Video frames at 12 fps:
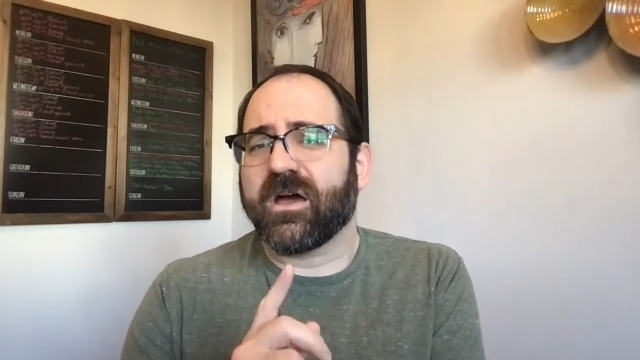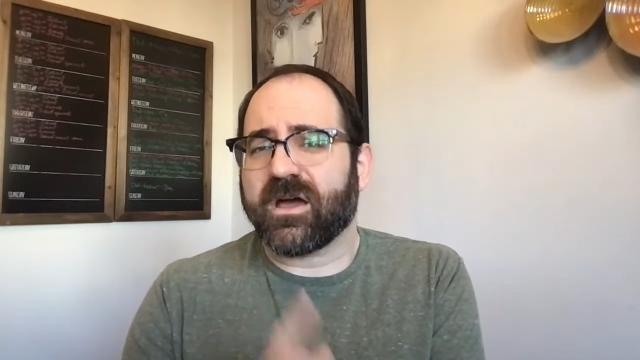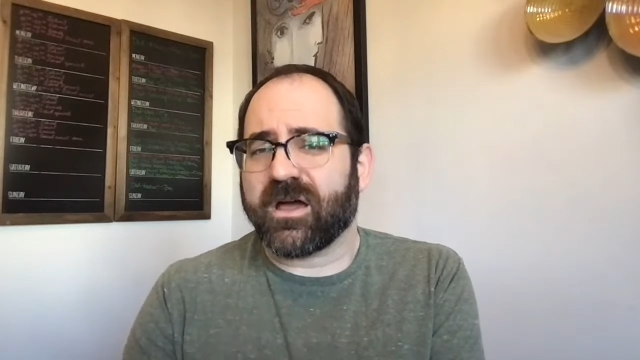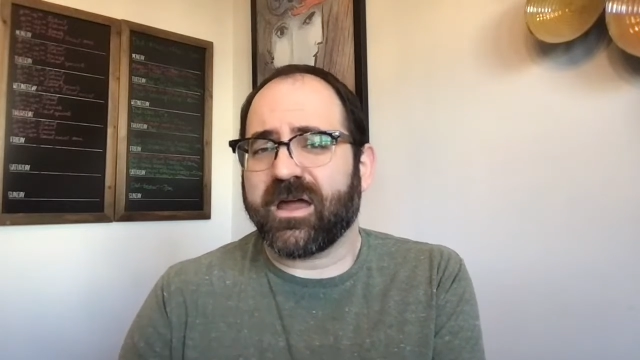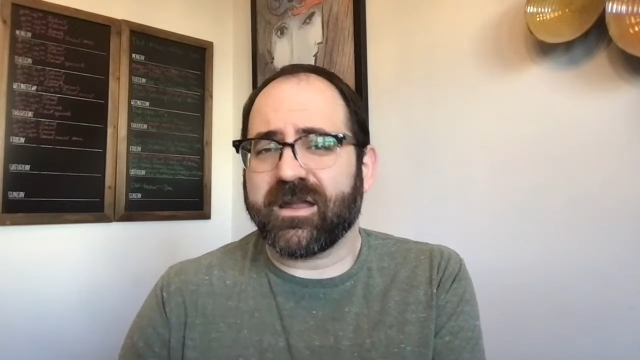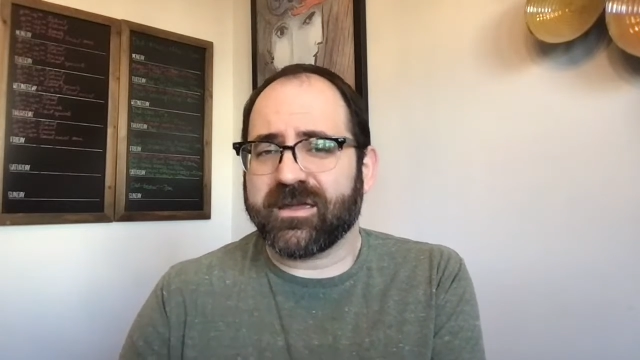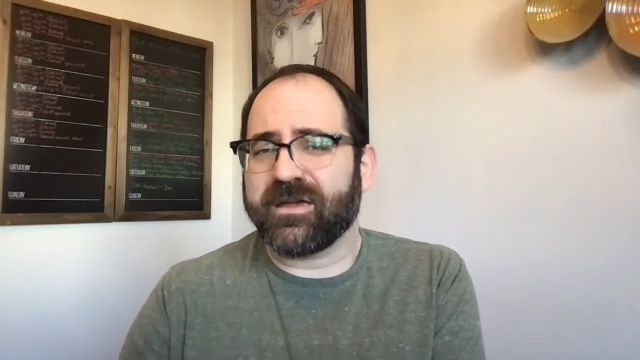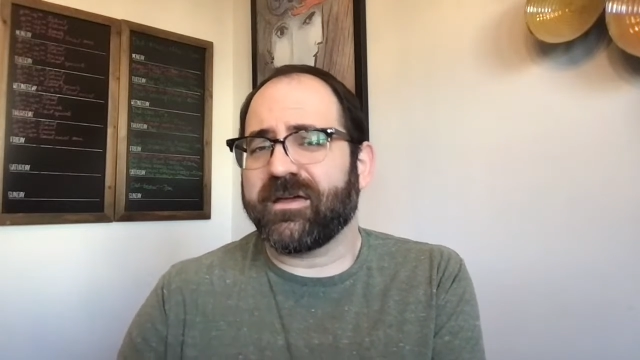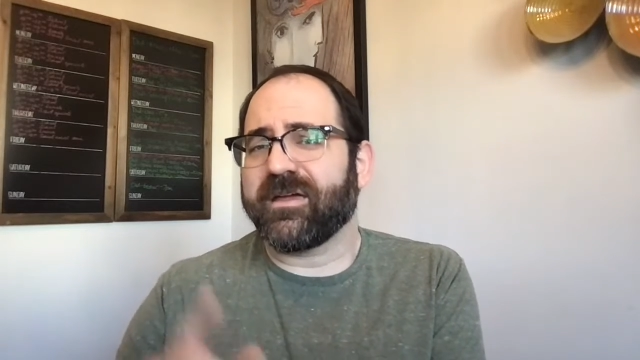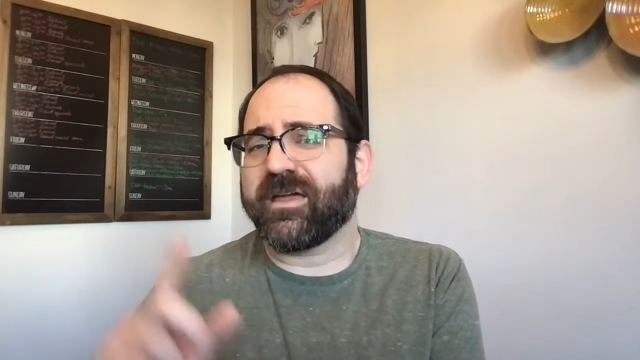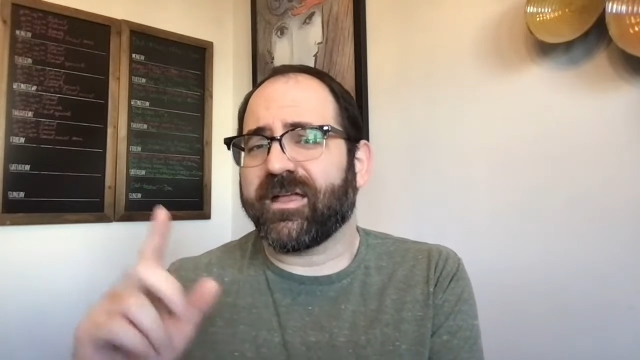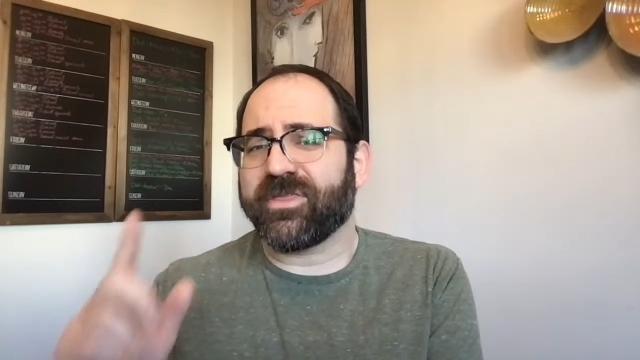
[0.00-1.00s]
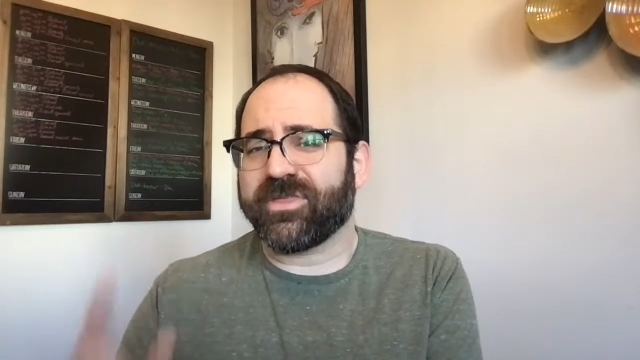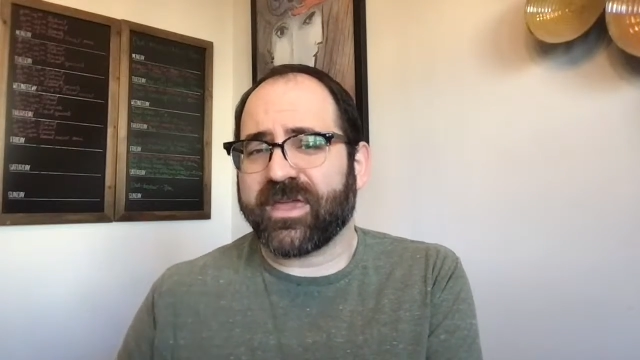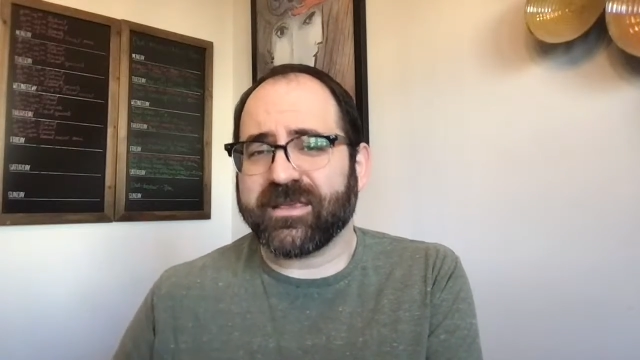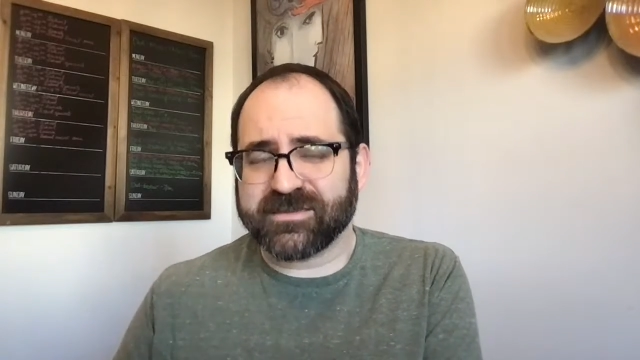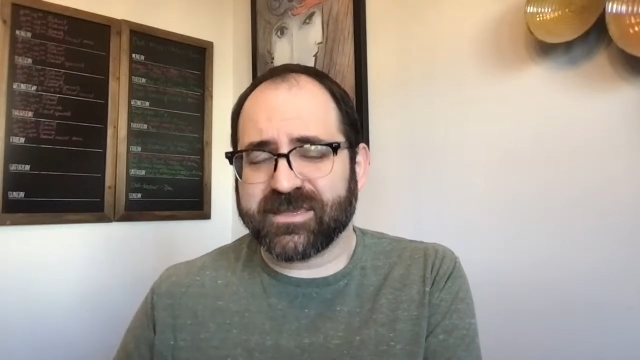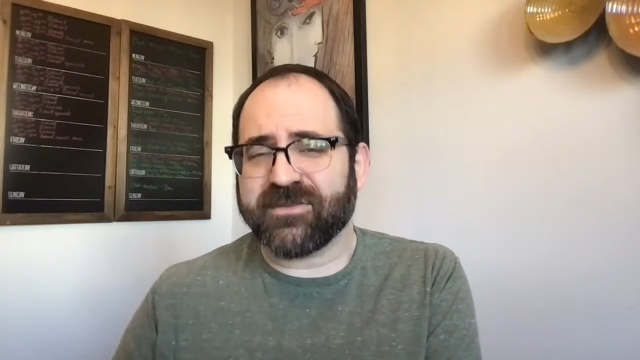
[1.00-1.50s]
Hanukkah and
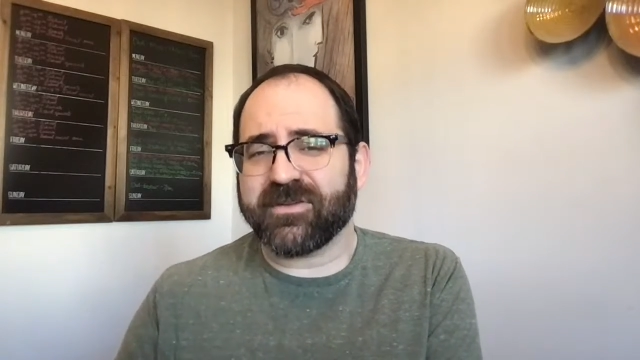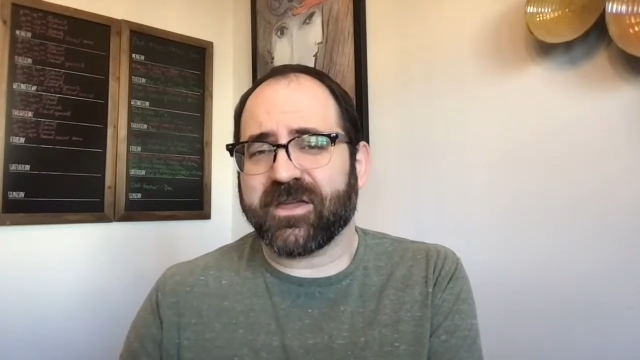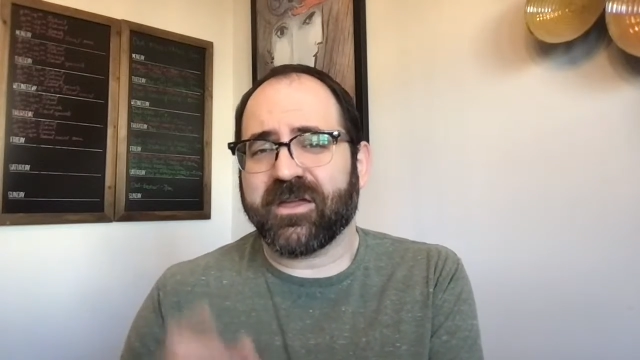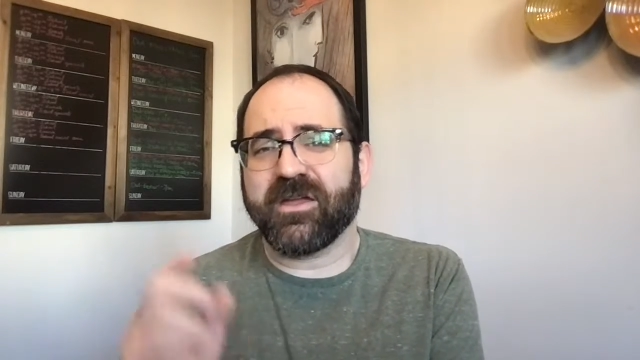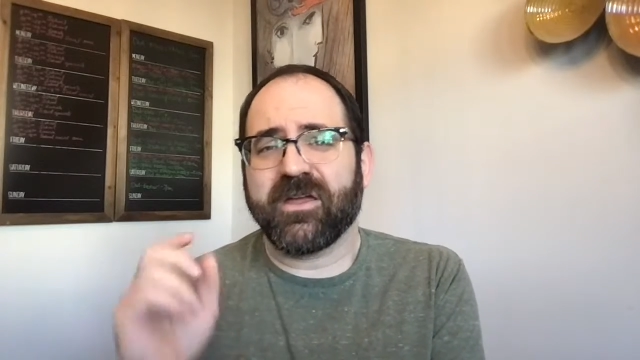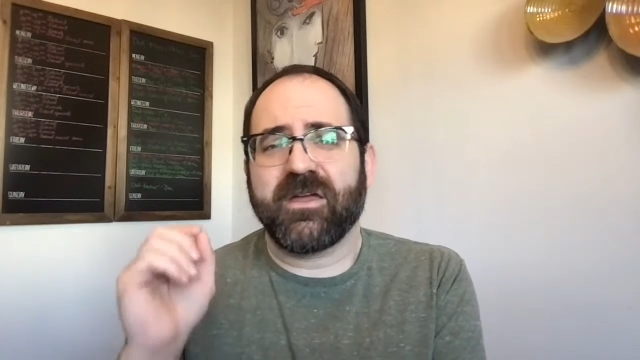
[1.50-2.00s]
Thanksgiving